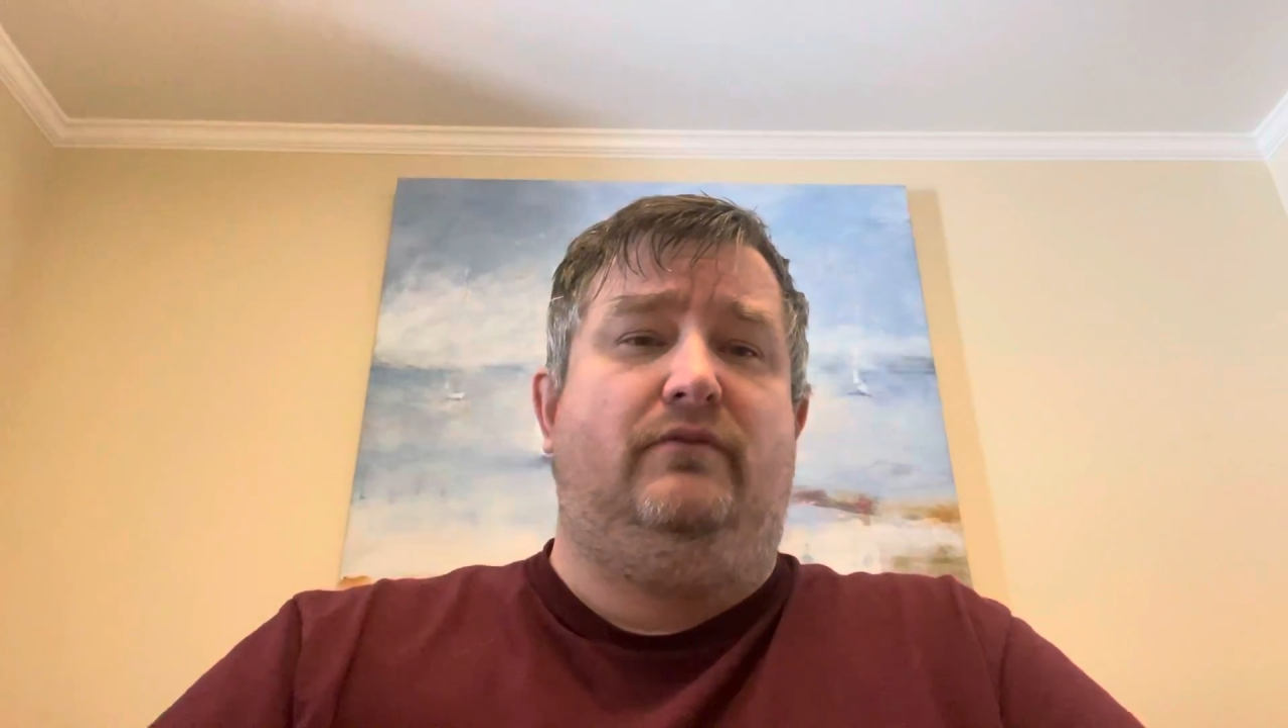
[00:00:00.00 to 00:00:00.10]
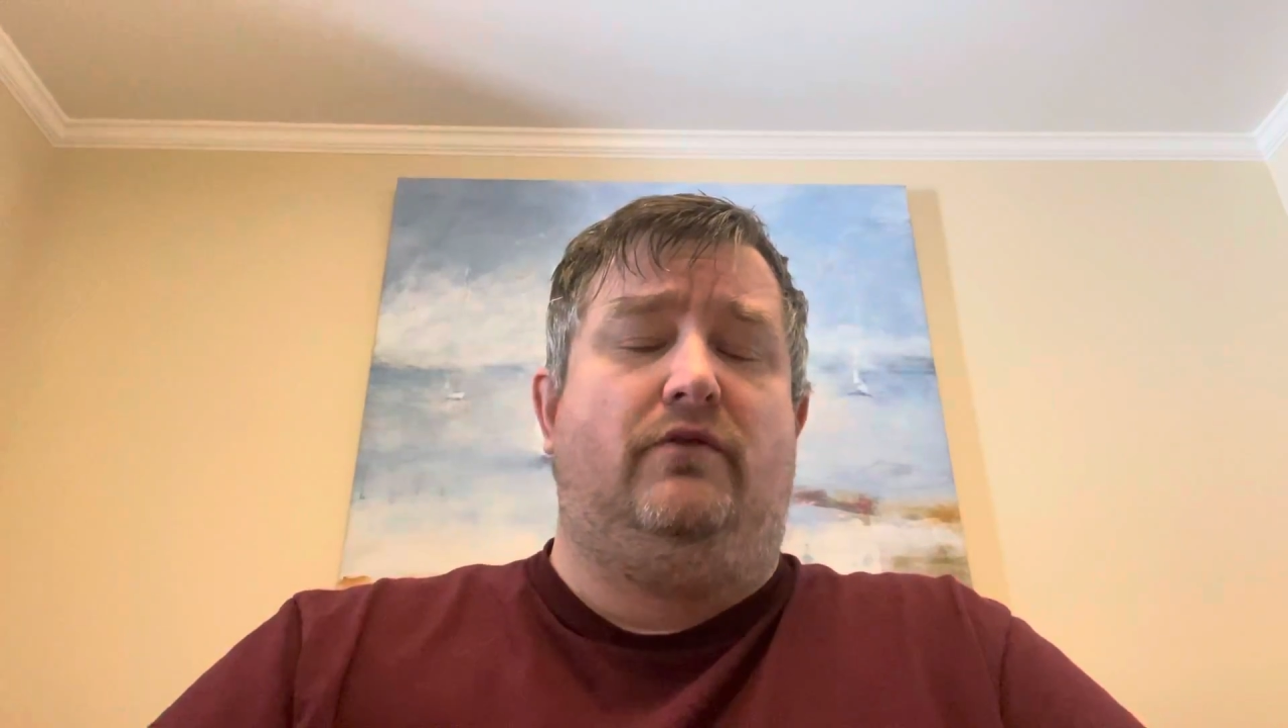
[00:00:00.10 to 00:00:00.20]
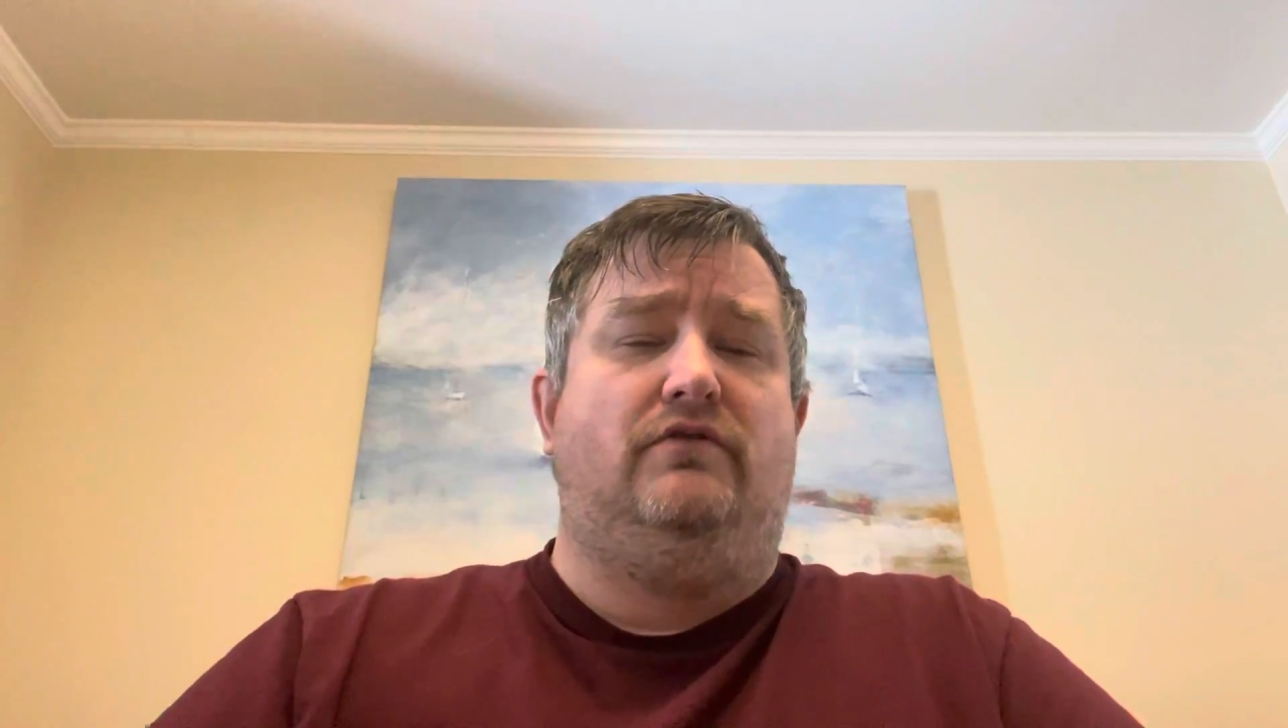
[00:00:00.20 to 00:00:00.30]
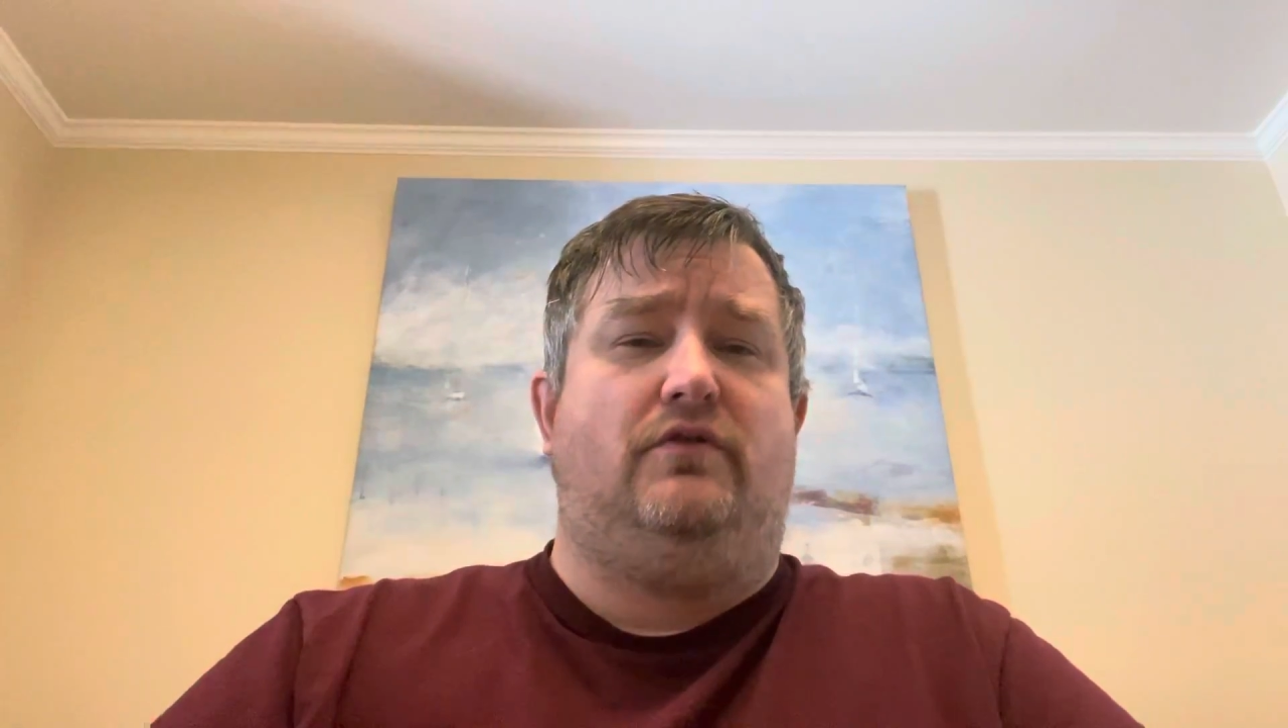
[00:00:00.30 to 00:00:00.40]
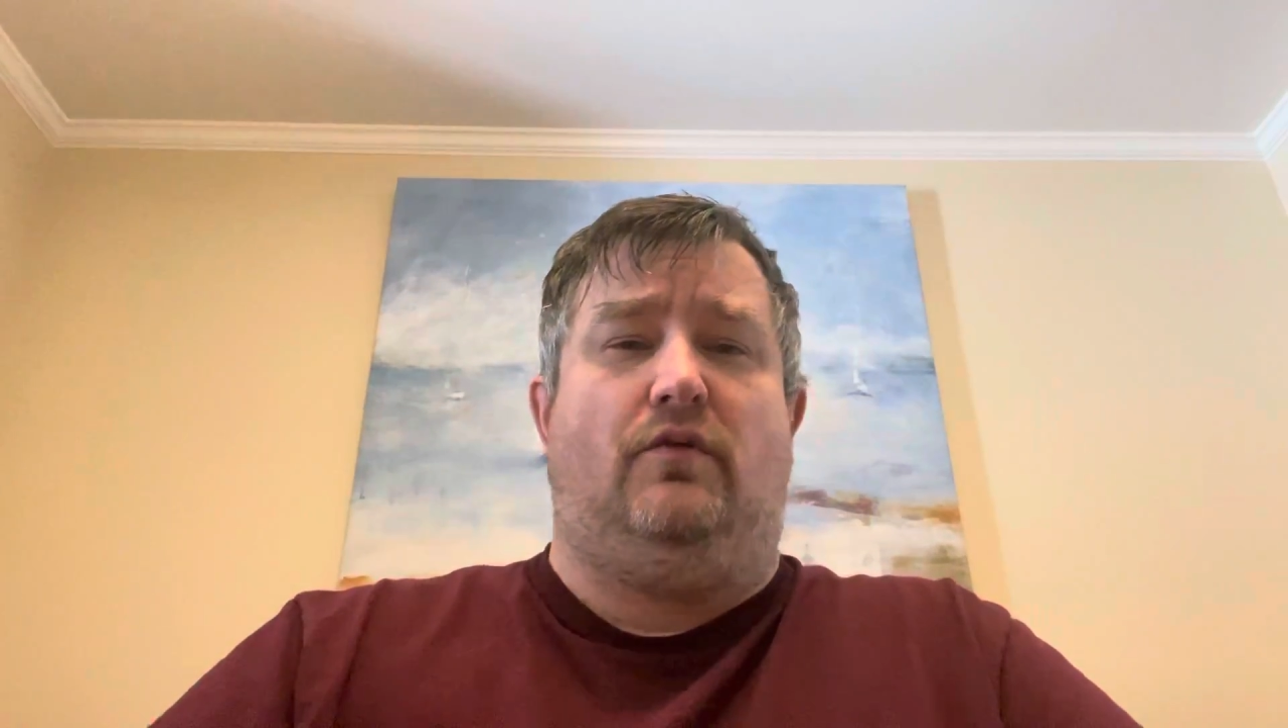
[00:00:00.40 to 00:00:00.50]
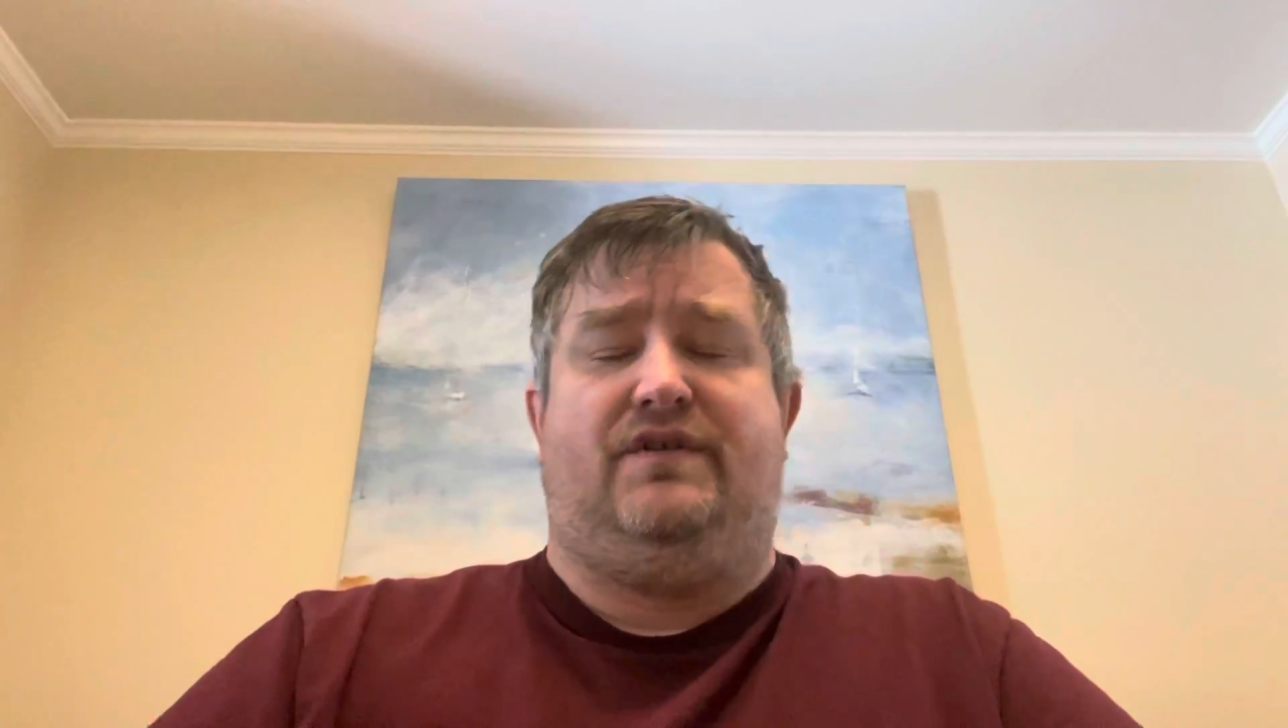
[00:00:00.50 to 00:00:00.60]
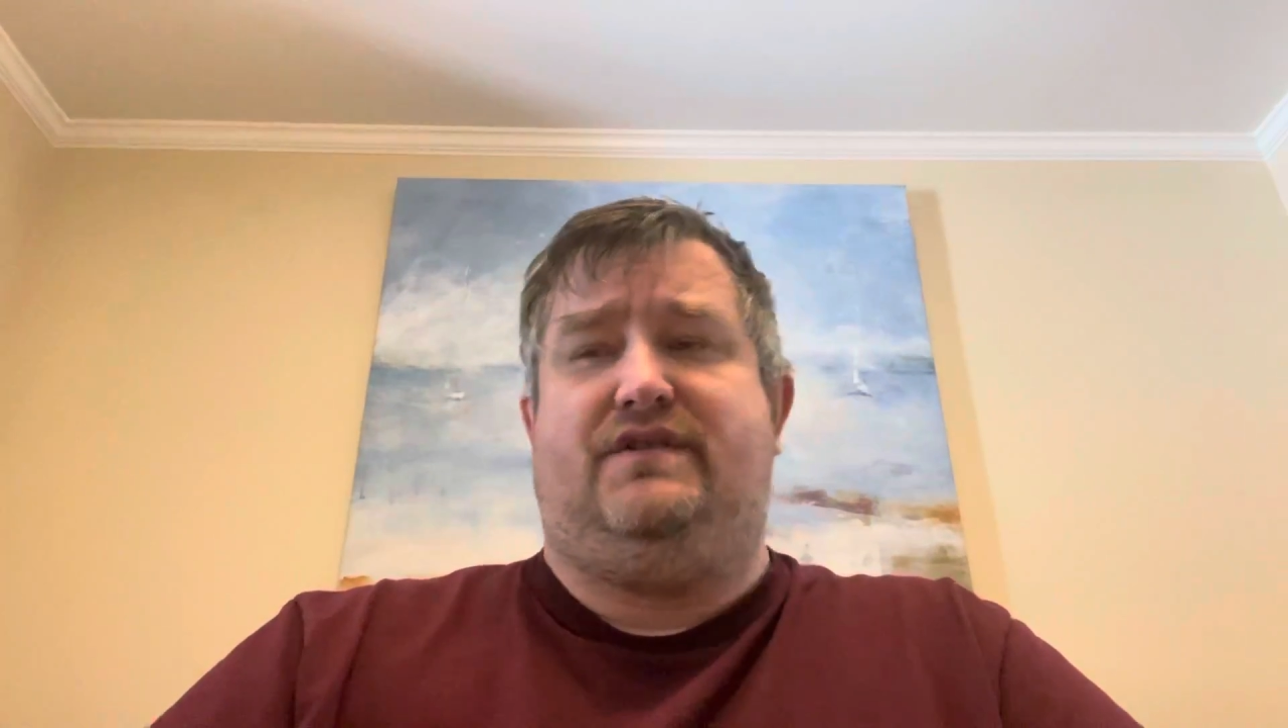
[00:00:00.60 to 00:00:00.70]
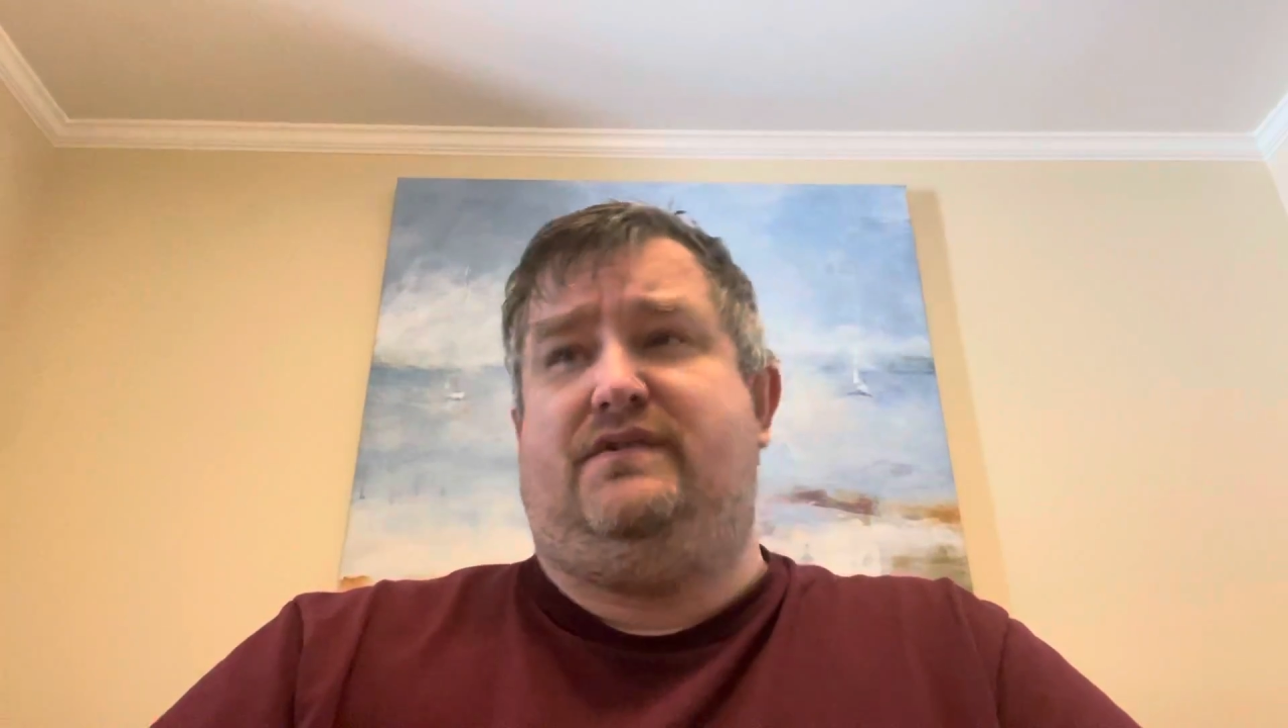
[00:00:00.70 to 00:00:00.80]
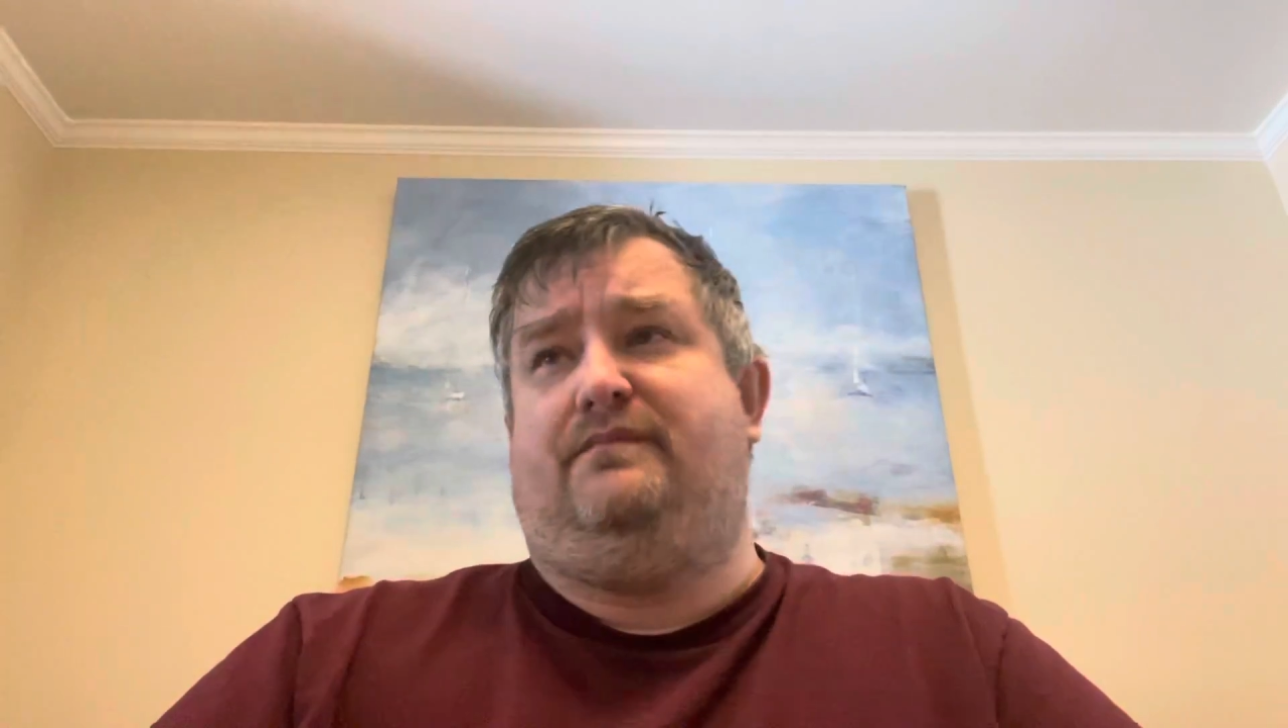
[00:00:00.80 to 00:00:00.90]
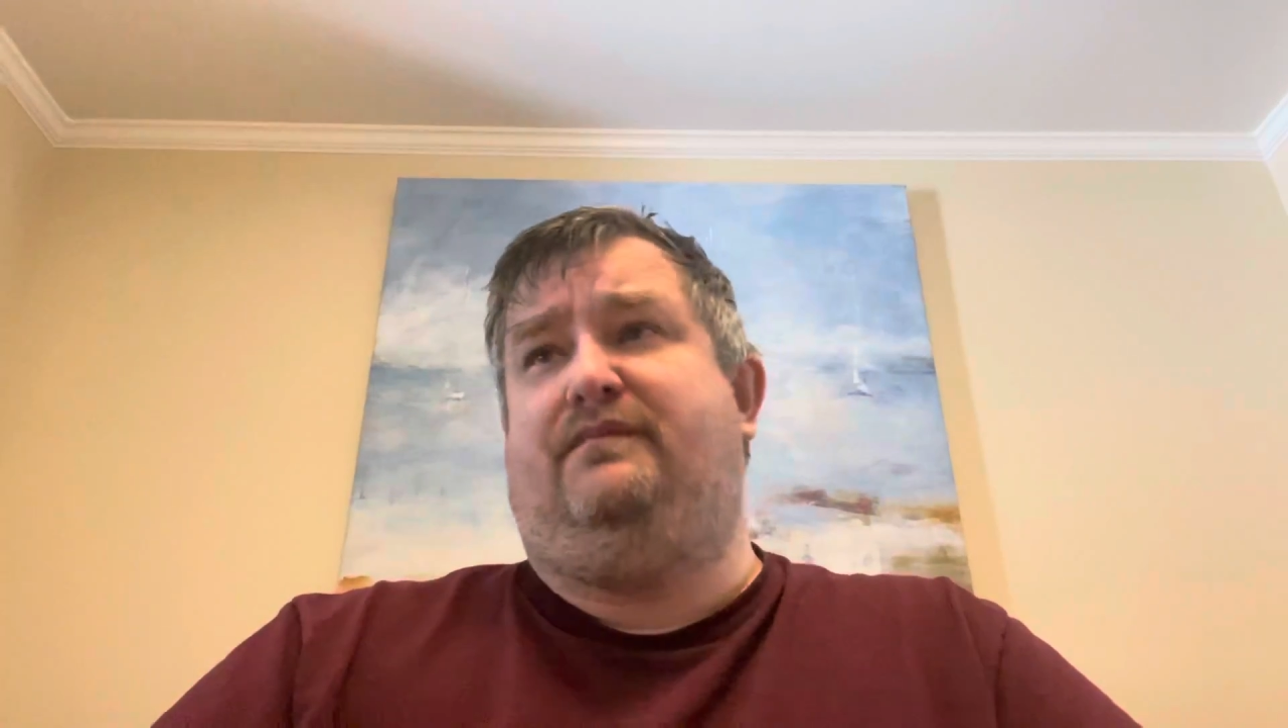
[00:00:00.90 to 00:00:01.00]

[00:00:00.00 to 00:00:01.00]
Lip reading: road course.